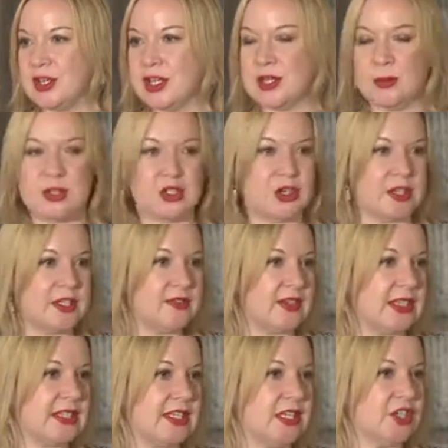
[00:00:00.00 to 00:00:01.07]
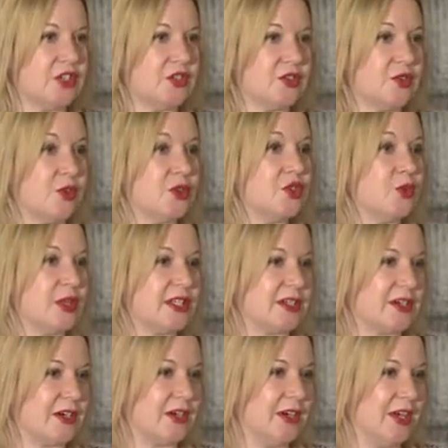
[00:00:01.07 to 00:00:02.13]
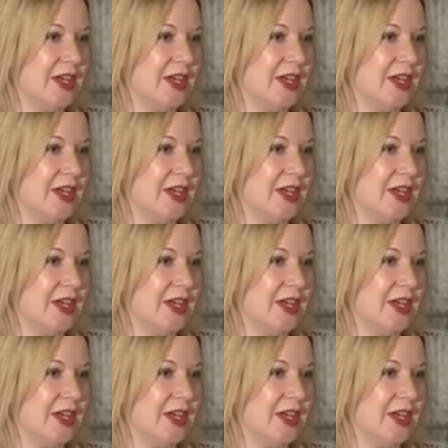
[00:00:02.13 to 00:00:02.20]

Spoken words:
The majority of these teachers are on Twitter,